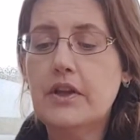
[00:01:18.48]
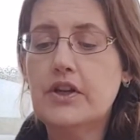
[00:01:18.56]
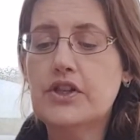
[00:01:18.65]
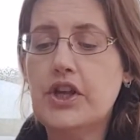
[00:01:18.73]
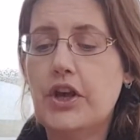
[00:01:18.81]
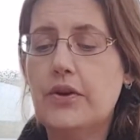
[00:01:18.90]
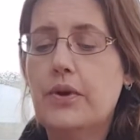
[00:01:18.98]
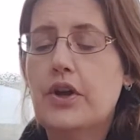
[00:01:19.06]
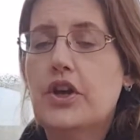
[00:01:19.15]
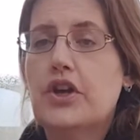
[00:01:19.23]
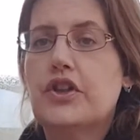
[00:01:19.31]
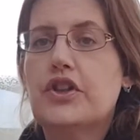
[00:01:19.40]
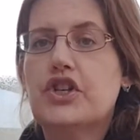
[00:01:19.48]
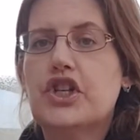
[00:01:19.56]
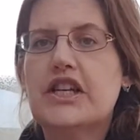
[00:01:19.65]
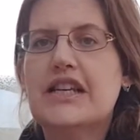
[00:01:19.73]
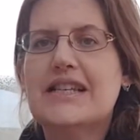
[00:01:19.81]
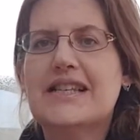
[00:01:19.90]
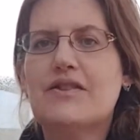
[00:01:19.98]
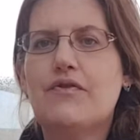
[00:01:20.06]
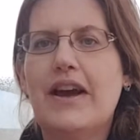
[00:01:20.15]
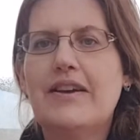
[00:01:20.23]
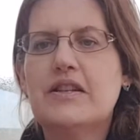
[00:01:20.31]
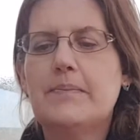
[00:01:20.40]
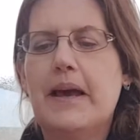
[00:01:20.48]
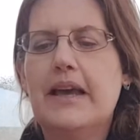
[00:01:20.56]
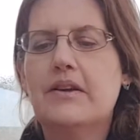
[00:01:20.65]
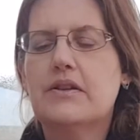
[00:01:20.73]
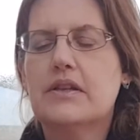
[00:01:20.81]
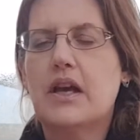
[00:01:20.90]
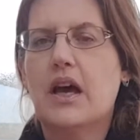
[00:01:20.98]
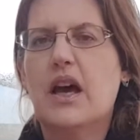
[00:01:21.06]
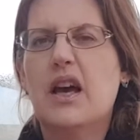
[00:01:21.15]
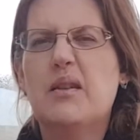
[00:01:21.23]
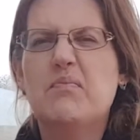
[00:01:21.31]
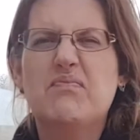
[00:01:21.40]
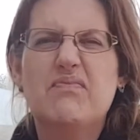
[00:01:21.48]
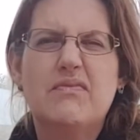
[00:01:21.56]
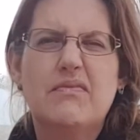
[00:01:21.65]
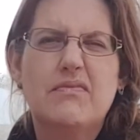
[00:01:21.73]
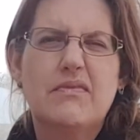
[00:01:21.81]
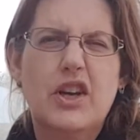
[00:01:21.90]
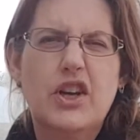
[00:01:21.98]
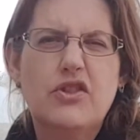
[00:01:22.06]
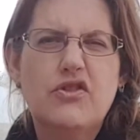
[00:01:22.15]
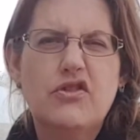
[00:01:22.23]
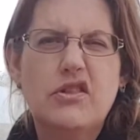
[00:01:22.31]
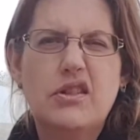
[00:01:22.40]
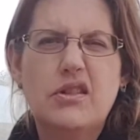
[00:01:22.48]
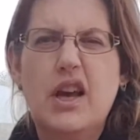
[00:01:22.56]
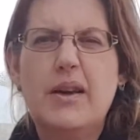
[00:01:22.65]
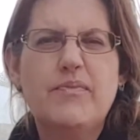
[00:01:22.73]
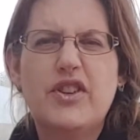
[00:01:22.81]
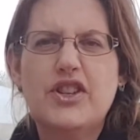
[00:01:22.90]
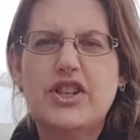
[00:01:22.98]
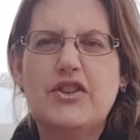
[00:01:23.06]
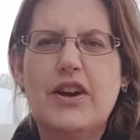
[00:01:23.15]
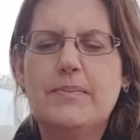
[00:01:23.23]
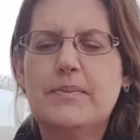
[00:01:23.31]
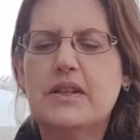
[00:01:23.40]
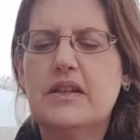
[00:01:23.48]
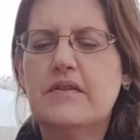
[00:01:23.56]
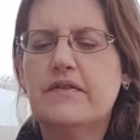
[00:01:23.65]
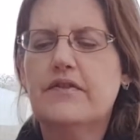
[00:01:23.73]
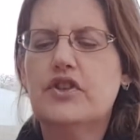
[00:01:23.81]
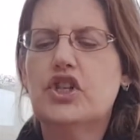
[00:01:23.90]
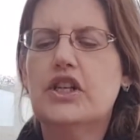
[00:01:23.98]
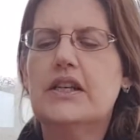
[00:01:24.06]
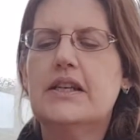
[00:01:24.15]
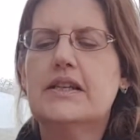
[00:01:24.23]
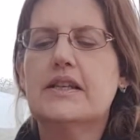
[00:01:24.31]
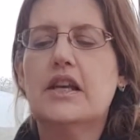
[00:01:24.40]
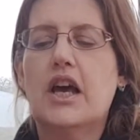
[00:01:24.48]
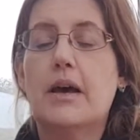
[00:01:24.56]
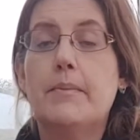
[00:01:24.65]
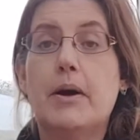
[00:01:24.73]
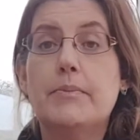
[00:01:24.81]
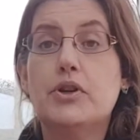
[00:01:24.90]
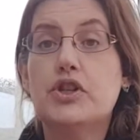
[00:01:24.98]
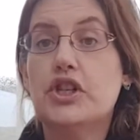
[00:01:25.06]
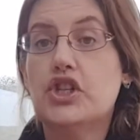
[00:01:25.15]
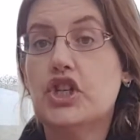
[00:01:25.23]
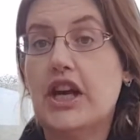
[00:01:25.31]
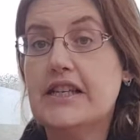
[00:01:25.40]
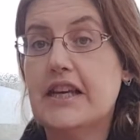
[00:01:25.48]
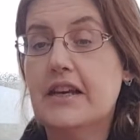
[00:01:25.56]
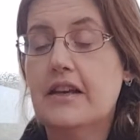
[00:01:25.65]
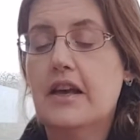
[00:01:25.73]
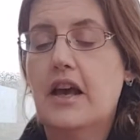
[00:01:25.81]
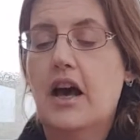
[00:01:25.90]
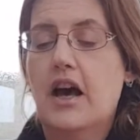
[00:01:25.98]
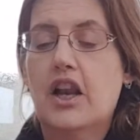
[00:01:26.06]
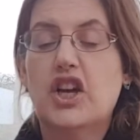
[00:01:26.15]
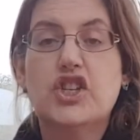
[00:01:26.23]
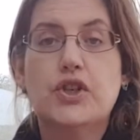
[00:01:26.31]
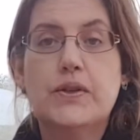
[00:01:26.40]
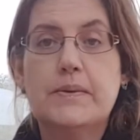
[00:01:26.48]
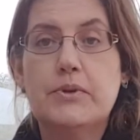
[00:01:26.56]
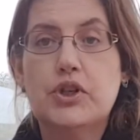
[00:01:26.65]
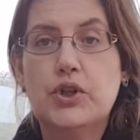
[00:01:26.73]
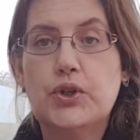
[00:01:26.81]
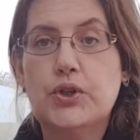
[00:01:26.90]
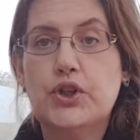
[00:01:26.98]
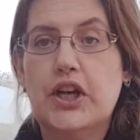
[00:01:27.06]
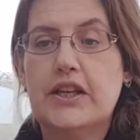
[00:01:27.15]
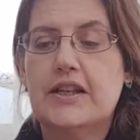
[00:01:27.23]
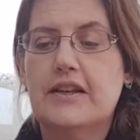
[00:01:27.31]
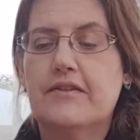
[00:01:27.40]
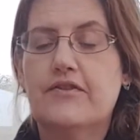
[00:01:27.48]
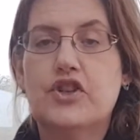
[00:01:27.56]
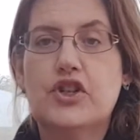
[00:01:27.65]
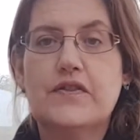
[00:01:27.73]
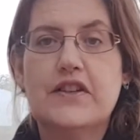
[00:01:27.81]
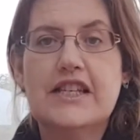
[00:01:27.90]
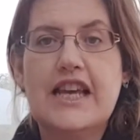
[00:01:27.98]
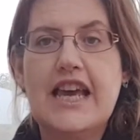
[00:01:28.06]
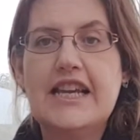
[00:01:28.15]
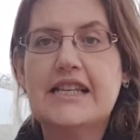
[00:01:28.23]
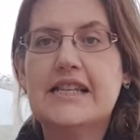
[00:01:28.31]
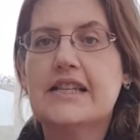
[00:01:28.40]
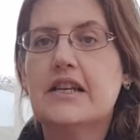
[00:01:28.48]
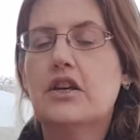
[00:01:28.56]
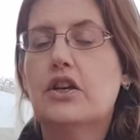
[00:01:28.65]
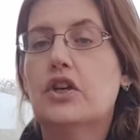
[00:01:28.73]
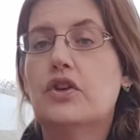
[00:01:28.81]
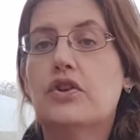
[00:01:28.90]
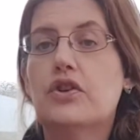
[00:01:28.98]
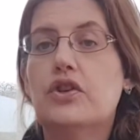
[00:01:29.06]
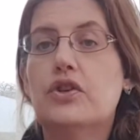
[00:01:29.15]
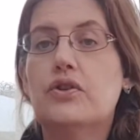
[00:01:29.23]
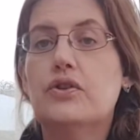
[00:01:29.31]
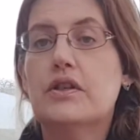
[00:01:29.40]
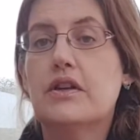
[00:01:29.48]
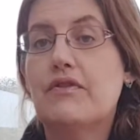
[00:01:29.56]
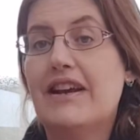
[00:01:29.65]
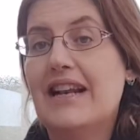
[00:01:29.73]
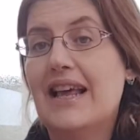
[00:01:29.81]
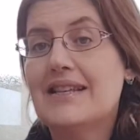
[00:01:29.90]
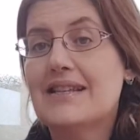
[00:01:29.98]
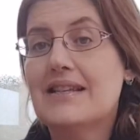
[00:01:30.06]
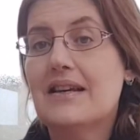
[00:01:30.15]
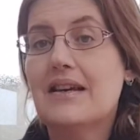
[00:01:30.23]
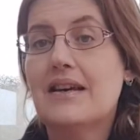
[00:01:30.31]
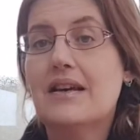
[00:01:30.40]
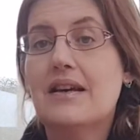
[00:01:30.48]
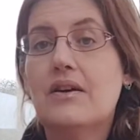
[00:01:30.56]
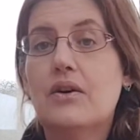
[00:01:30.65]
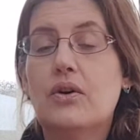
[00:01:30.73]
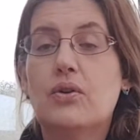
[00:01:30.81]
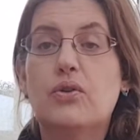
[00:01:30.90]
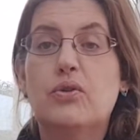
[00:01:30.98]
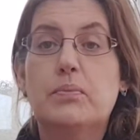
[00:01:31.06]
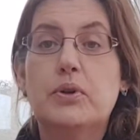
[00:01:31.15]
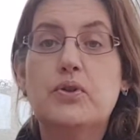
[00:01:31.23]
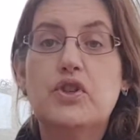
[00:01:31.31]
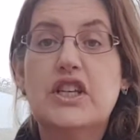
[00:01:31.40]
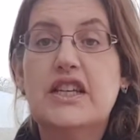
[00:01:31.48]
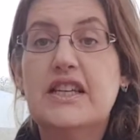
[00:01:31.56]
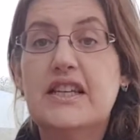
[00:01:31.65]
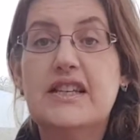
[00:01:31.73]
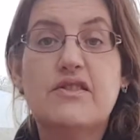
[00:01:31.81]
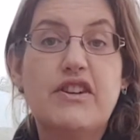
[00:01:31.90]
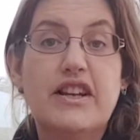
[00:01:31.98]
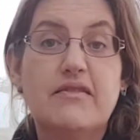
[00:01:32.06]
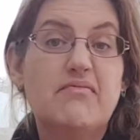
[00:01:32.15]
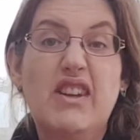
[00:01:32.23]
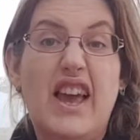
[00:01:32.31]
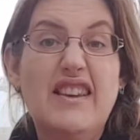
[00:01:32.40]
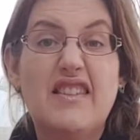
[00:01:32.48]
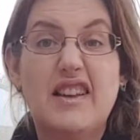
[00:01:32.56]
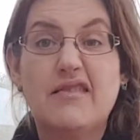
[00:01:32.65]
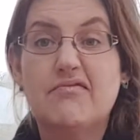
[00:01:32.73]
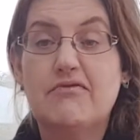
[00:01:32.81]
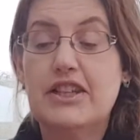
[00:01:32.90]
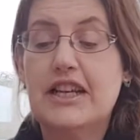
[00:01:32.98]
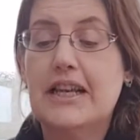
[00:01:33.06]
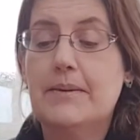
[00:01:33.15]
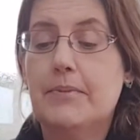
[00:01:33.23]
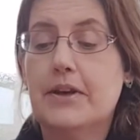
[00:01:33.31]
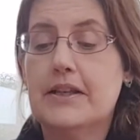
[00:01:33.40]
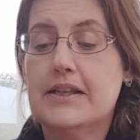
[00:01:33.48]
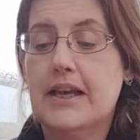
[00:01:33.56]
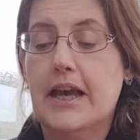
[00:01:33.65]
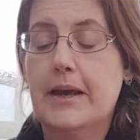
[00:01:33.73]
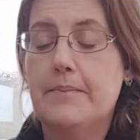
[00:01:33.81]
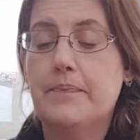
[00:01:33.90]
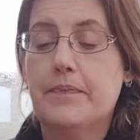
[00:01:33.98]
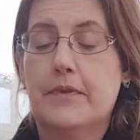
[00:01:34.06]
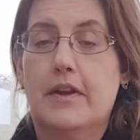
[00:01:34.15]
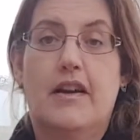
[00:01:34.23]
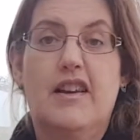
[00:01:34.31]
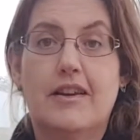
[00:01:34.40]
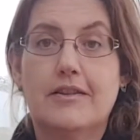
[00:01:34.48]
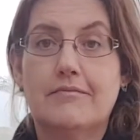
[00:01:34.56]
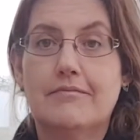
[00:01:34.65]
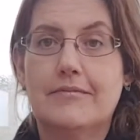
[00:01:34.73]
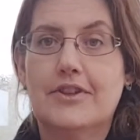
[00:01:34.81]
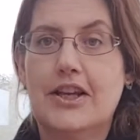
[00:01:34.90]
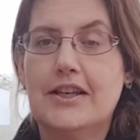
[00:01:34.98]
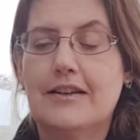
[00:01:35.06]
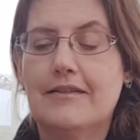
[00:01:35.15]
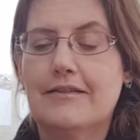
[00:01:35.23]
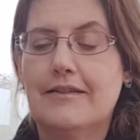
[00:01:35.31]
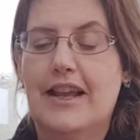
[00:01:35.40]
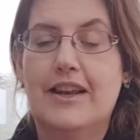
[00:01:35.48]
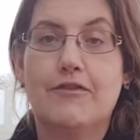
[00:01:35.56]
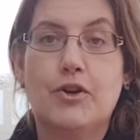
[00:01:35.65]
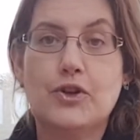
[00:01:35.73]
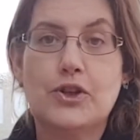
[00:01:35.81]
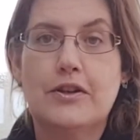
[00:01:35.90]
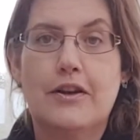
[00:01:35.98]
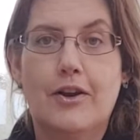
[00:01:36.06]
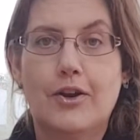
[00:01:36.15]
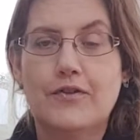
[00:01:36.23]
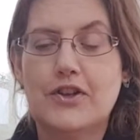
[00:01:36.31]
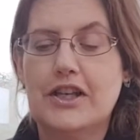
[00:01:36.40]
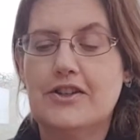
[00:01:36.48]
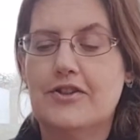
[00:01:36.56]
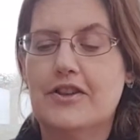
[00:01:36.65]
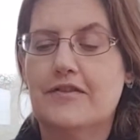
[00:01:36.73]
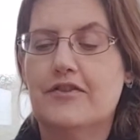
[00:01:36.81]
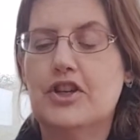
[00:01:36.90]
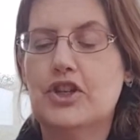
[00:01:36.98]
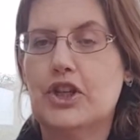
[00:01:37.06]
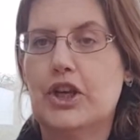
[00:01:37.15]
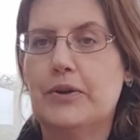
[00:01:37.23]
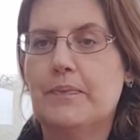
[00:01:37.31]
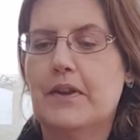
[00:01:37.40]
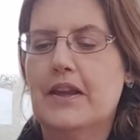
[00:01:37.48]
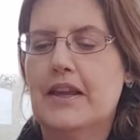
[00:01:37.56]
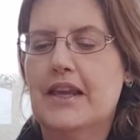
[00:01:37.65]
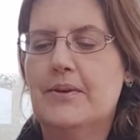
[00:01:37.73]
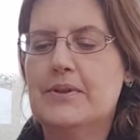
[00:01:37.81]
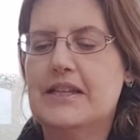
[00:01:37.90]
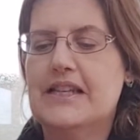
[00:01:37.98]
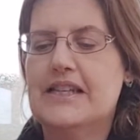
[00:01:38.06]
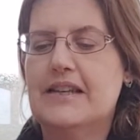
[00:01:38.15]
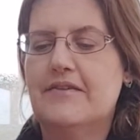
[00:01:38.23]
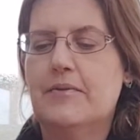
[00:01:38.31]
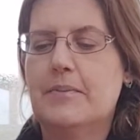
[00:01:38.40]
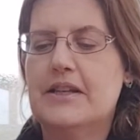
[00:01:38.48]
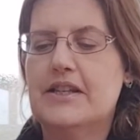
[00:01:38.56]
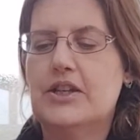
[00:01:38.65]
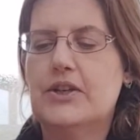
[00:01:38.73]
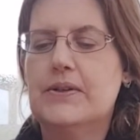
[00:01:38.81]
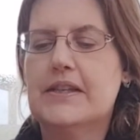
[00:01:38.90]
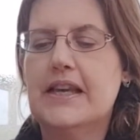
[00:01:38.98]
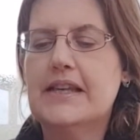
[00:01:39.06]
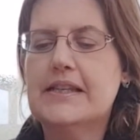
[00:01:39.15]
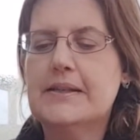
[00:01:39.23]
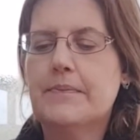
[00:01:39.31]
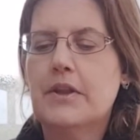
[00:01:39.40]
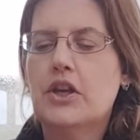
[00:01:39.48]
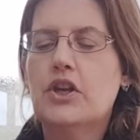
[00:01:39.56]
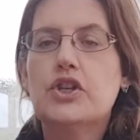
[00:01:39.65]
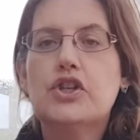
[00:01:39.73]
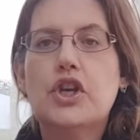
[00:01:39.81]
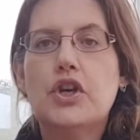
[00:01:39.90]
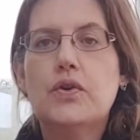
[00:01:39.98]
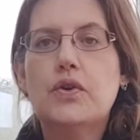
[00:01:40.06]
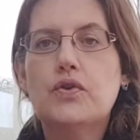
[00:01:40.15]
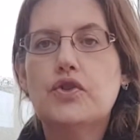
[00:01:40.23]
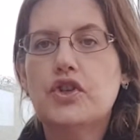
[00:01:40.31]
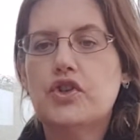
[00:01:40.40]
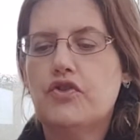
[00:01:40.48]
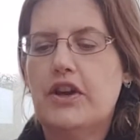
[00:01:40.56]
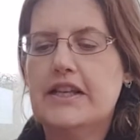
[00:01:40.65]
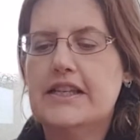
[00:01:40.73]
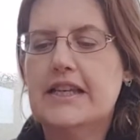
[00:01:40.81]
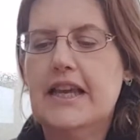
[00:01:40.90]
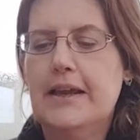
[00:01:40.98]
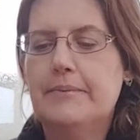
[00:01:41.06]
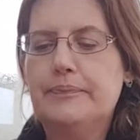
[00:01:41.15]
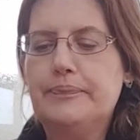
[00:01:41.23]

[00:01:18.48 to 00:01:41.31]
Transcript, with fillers: So the cheese is around about um, 100, uh, 30 grams of cheese. Um, I'm using cheddar. I like to use a mature cheddar just for the taste. You can use a red Leicester or blue cheese, red anything really, but um, I like cheddar and I've got a lot of cheddar in the fridge, so it was easy for me to use this. So you're just grating it.